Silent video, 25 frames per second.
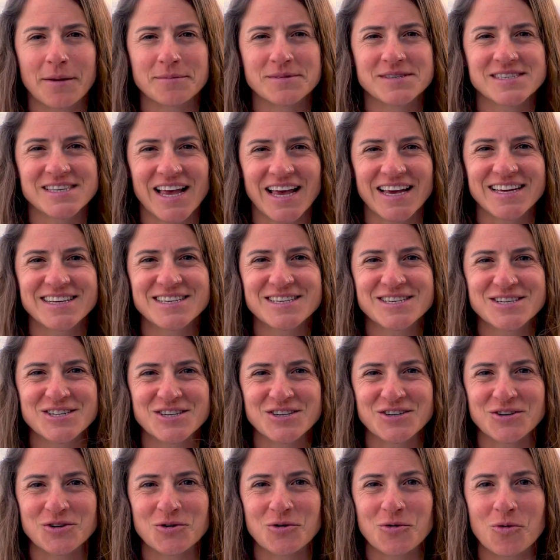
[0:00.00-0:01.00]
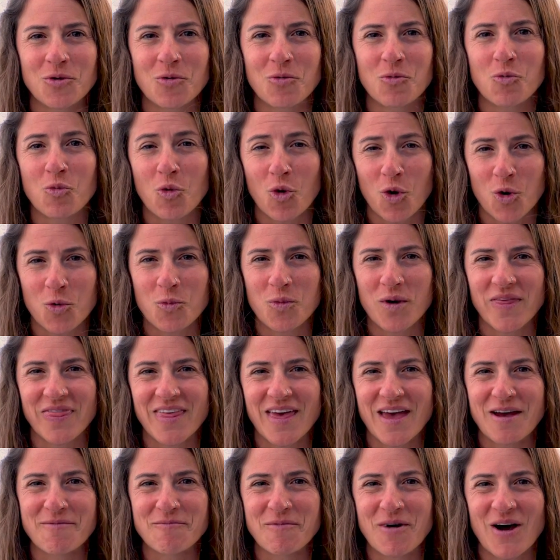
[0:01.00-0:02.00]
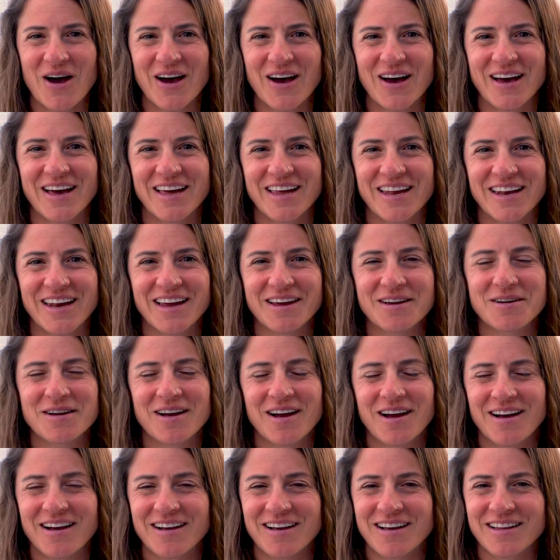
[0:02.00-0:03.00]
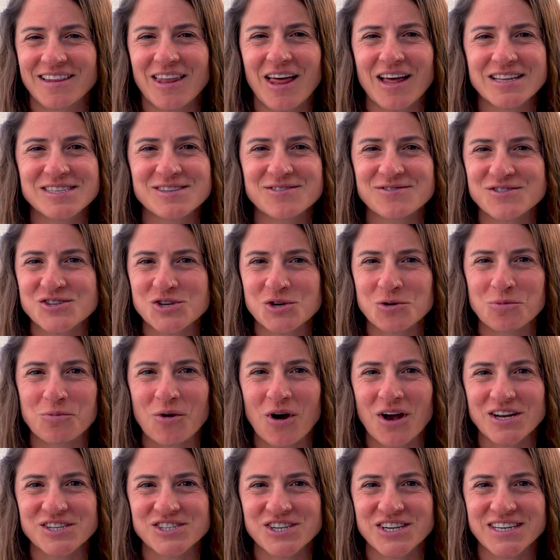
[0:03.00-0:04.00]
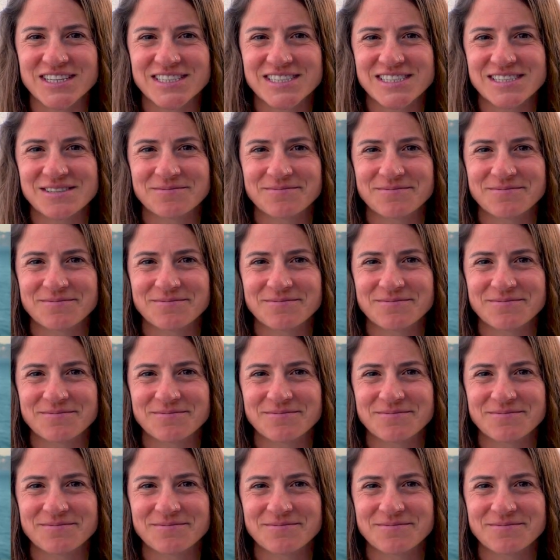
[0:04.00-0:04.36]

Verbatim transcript: I'm psyched to work with them on uh, lots of shoe projects.